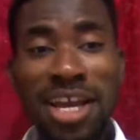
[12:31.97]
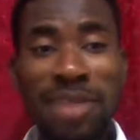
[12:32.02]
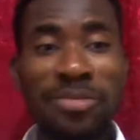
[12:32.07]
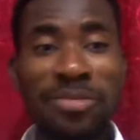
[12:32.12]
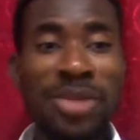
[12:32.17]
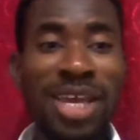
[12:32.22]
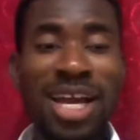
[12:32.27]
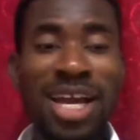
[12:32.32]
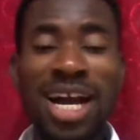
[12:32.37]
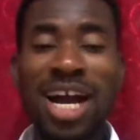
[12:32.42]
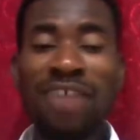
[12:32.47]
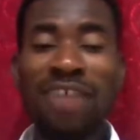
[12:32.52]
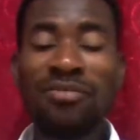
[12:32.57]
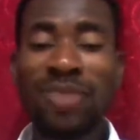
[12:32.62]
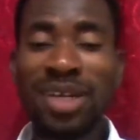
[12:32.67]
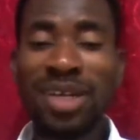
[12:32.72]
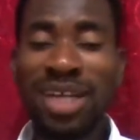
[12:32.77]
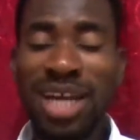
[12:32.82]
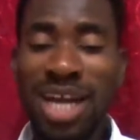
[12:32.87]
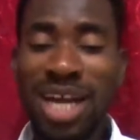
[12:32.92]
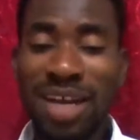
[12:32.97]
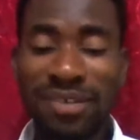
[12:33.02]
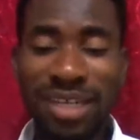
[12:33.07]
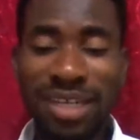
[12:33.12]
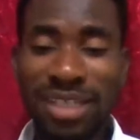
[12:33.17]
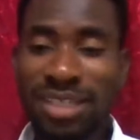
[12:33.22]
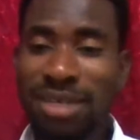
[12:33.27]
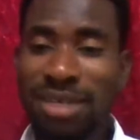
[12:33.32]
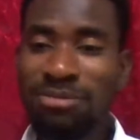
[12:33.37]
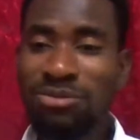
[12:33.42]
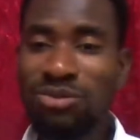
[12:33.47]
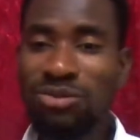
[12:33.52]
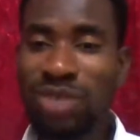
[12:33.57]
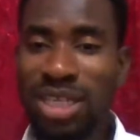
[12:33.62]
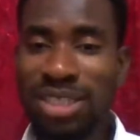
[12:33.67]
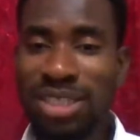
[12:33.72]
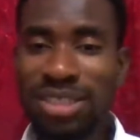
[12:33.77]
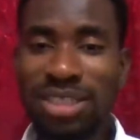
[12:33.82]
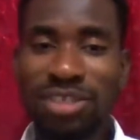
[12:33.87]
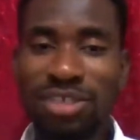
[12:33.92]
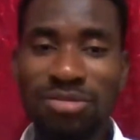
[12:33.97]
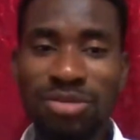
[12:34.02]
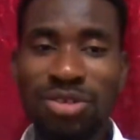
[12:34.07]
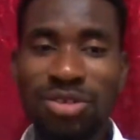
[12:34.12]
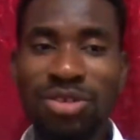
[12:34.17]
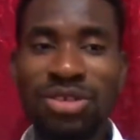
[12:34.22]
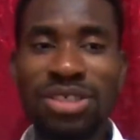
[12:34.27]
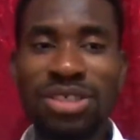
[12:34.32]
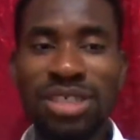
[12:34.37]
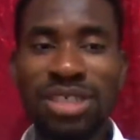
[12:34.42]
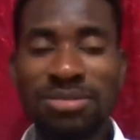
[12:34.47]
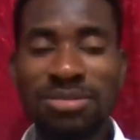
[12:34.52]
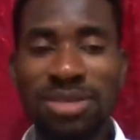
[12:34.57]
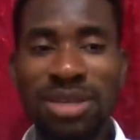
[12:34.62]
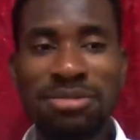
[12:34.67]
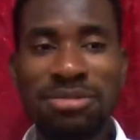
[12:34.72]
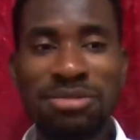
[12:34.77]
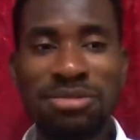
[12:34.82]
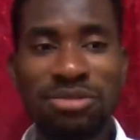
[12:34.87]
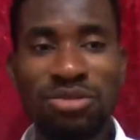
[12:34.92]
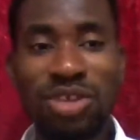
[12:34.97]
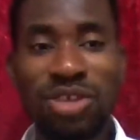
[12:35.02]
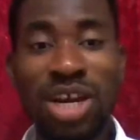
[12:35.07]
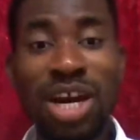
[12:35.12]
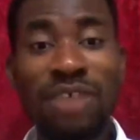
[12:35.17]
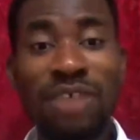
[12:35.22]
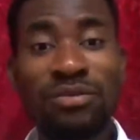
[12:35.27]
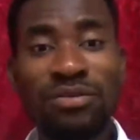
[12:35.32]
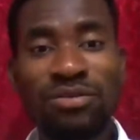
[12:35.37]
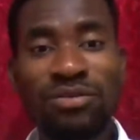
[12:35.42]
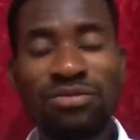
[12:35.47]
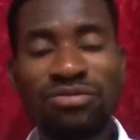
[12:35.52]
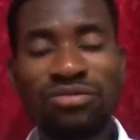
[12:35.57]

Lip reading: Me, I have that time to answer you, because sometimes you have to